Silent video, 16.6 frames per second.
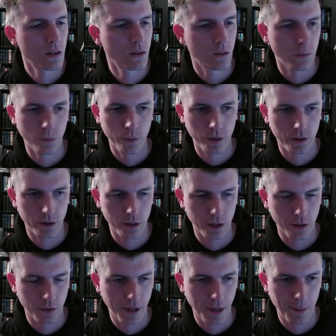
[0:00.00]
We're going to
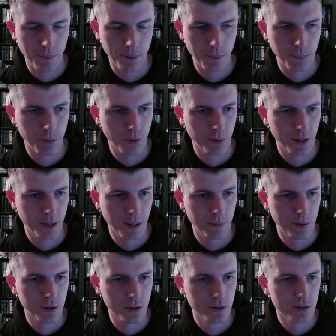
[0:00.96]
grab the
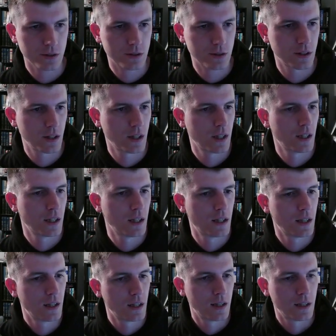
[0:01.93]
parameters,
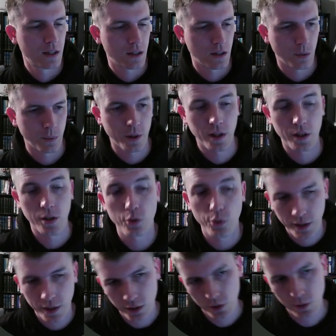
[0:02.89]
or we're going to
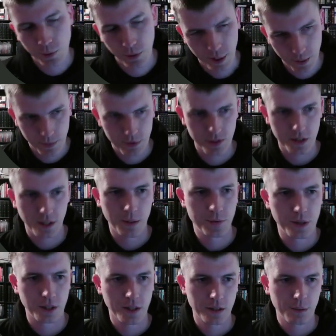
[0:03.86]
create a new parameters
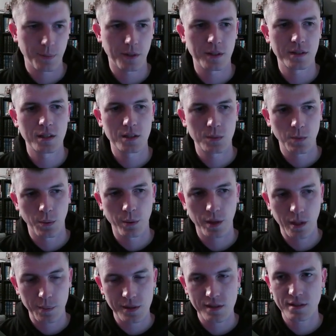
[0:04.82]
object, because this is what we're going
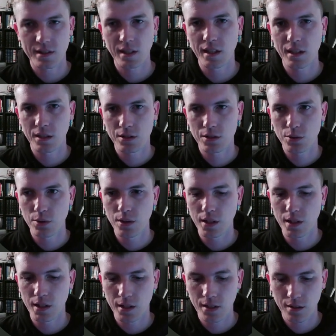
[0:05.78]
to be sending to
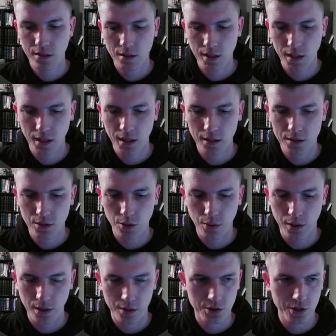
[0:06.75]
the
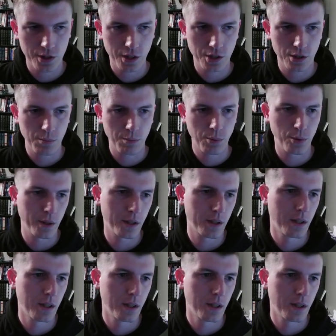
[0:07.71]
token exchange endpoint.